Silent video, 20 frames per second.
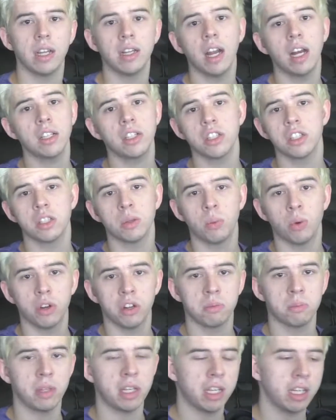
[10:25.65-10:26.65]
And not just
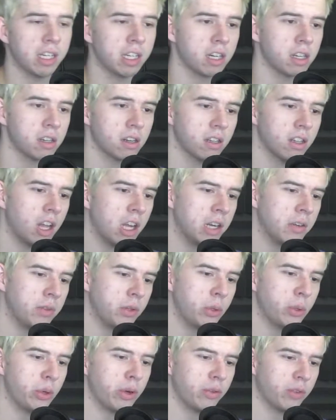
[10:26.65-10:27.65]
supporting me here, a lot of
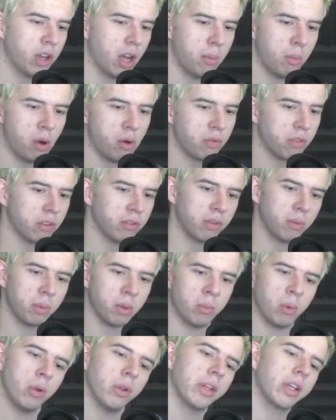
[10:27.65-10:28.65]
you who have come over from
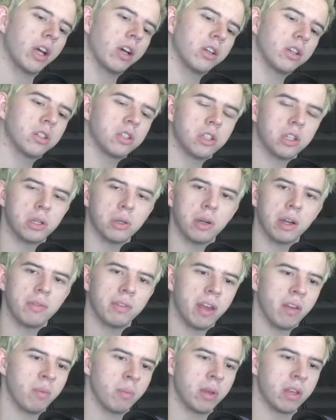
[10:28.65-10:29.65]
the Bowling Outer show have given